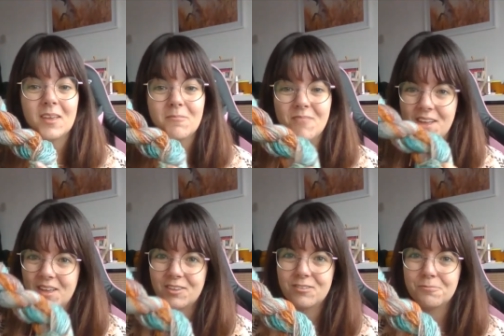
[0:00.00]

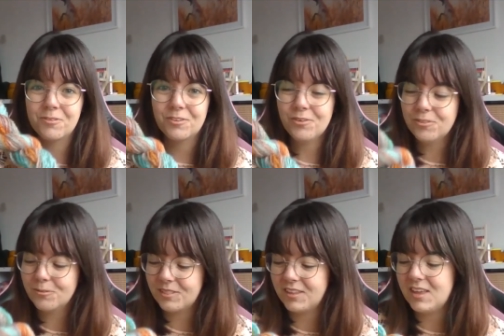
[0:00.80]
making some socks
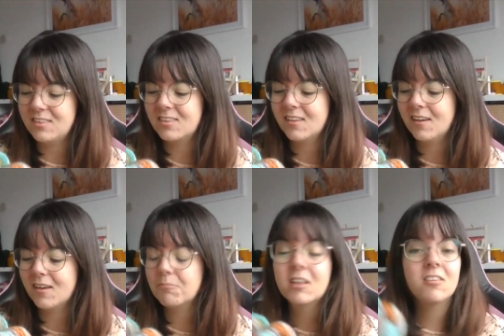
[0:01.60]
with these.
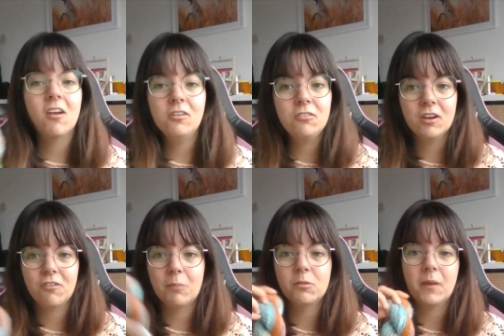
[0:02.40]
It's 100
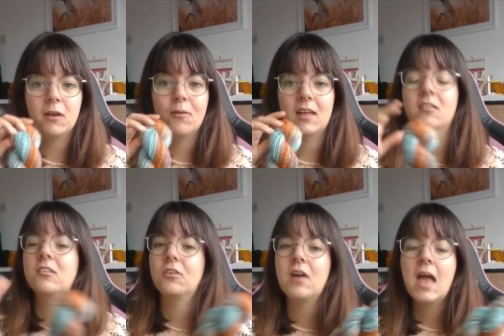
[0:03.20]
grams, by the way,
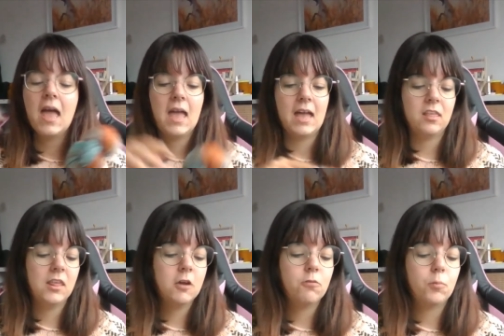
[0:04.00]
so I
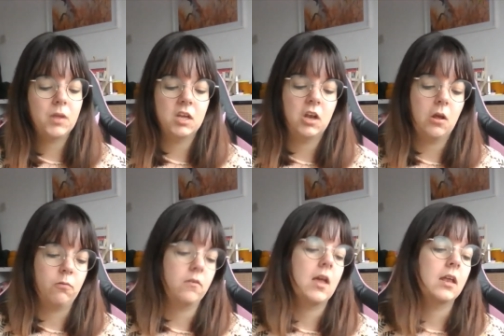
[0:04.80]
think it will be
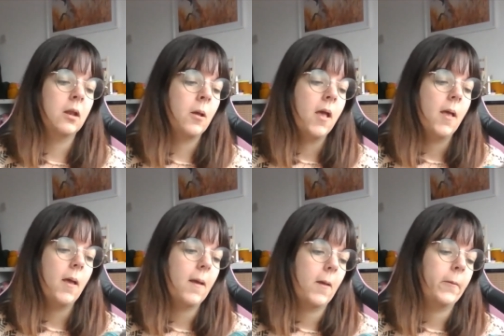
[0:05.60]
enough, and
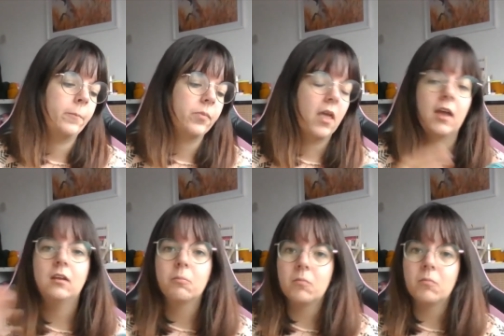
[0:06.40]
I knit